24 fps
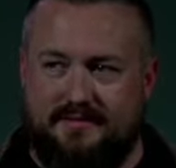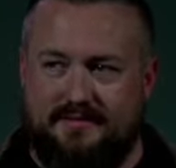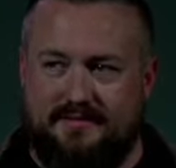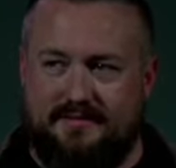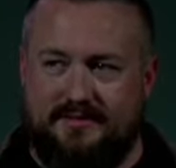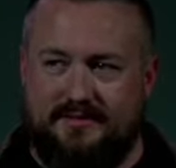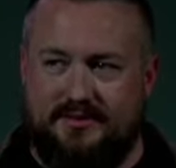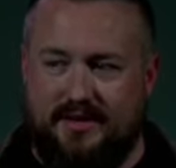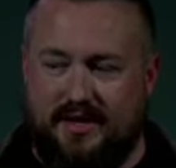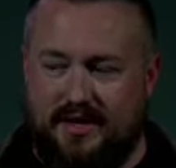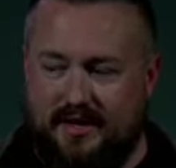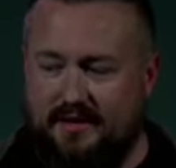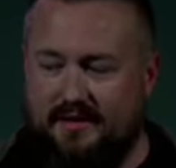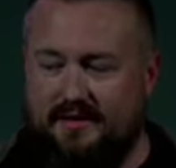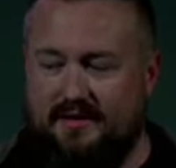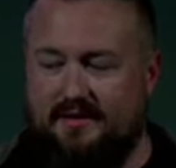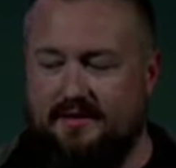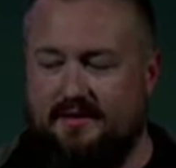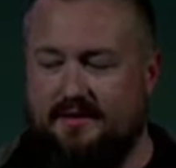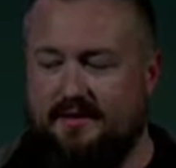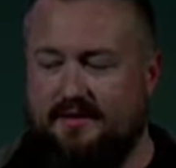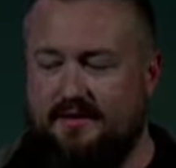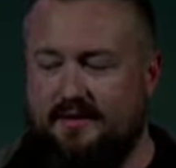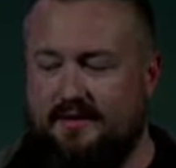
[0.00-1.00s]
Okay?
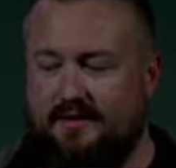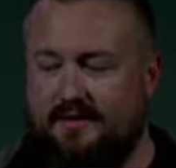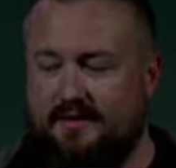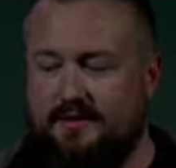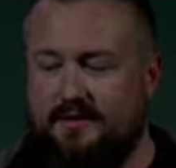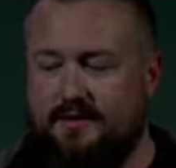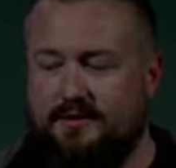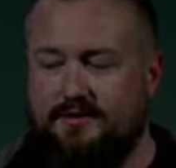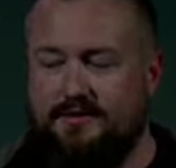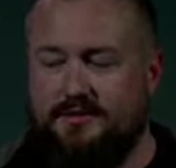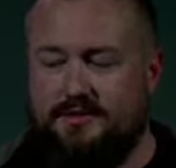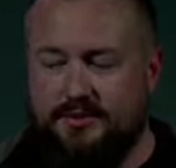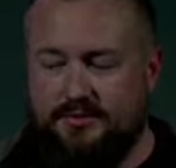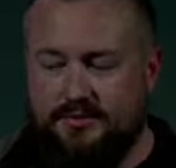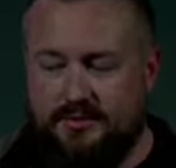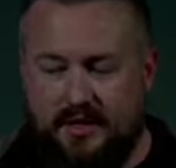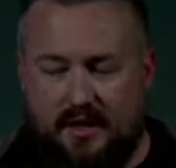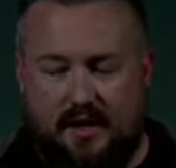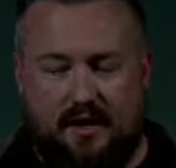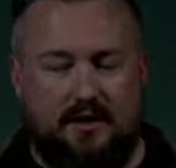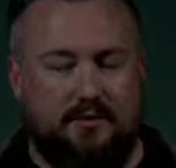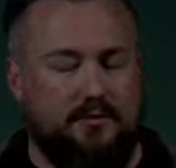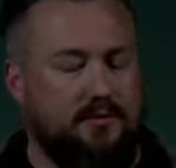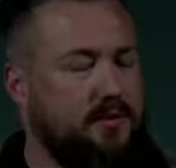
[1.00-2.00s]
Do
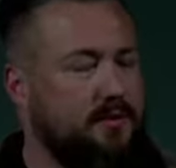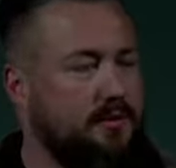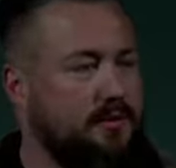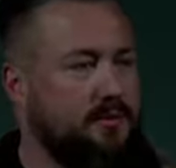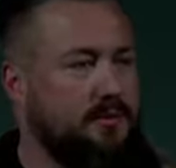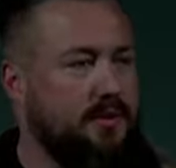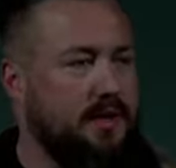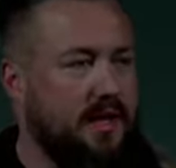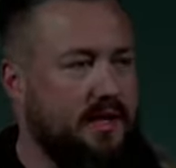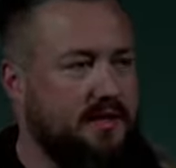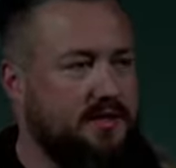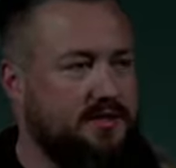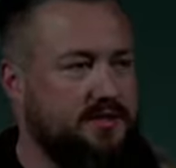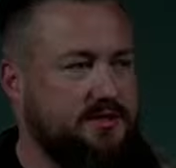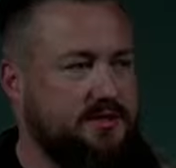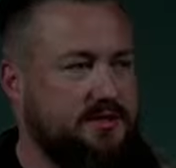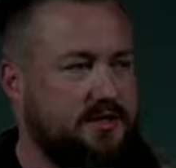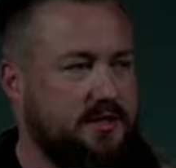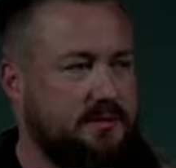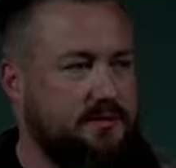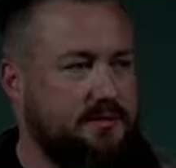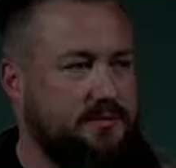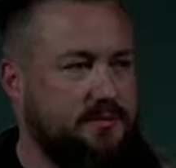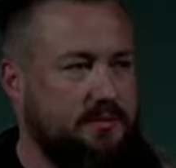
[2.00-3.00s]
not ruin
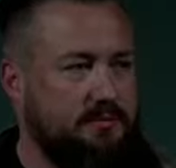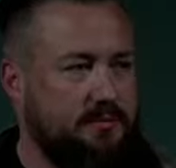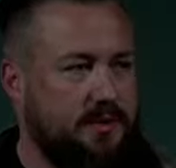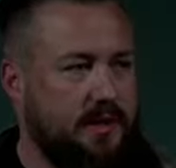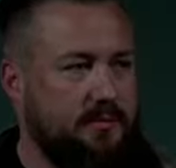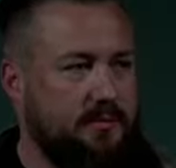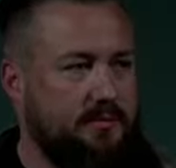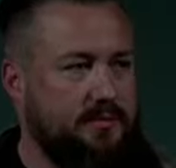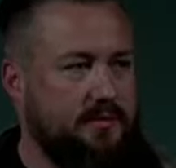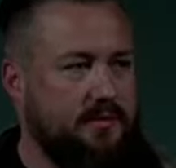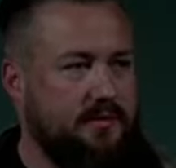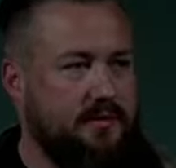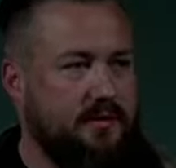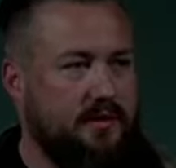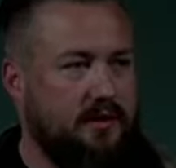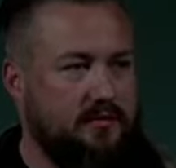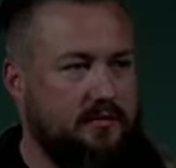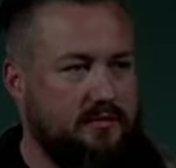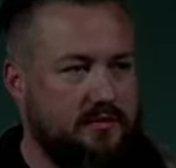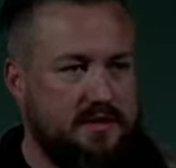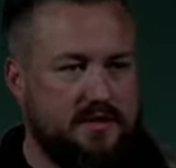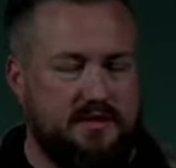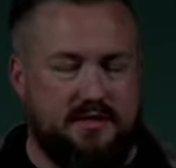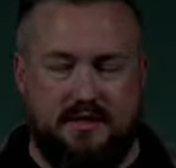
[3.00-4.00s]
relationships with people
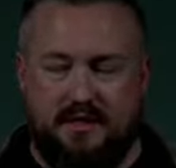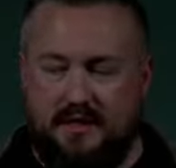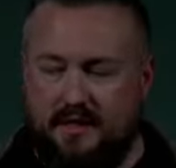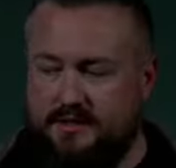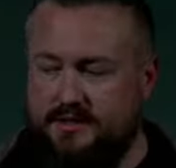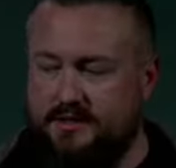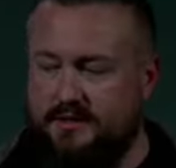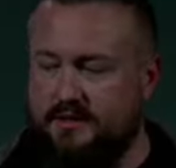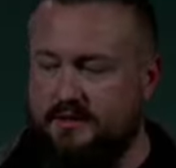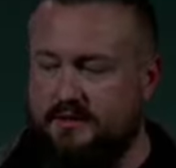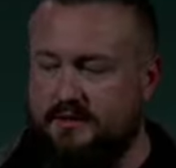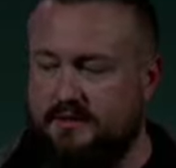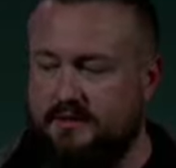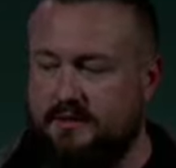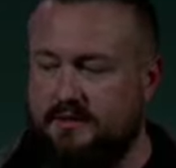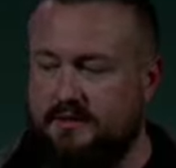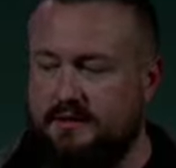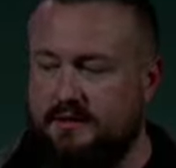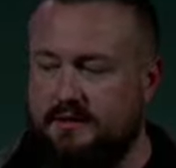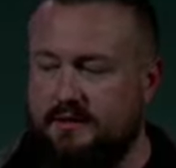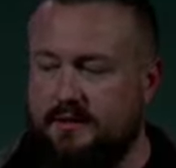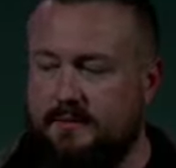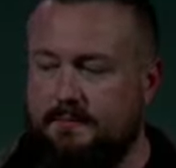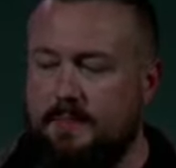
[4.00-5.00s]
over this election.
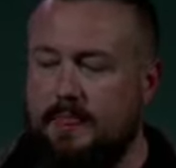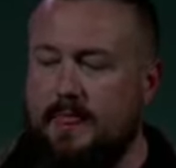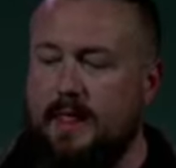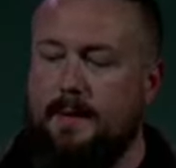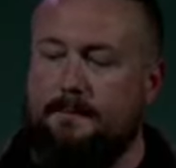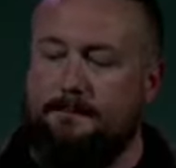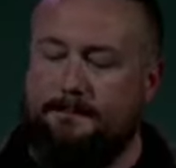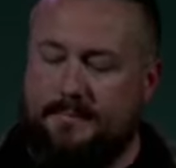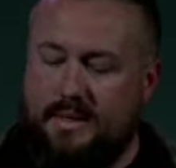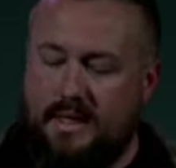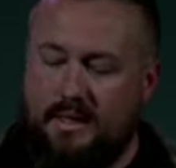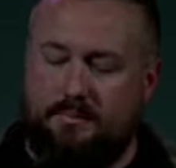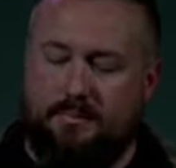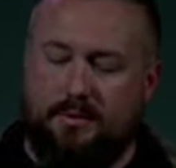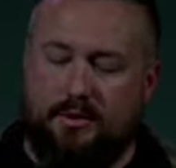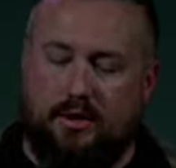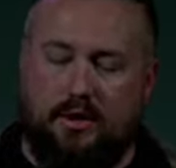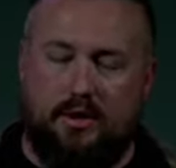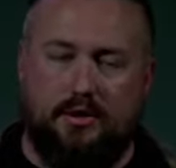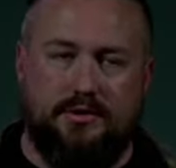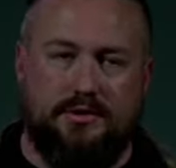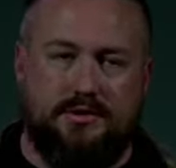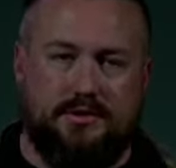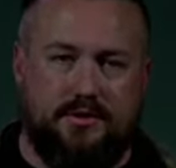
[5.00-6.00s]
People
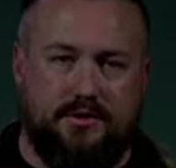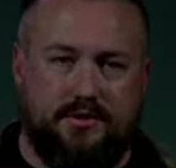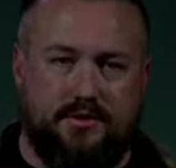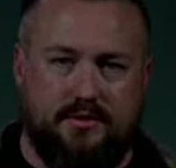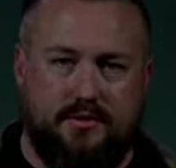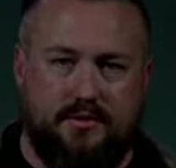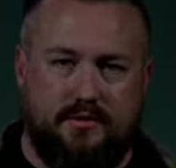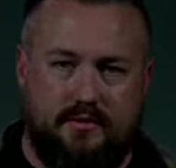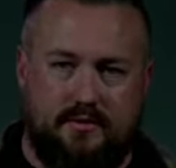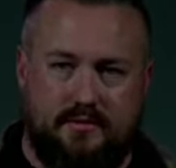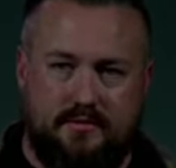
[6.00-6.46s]
are eternal.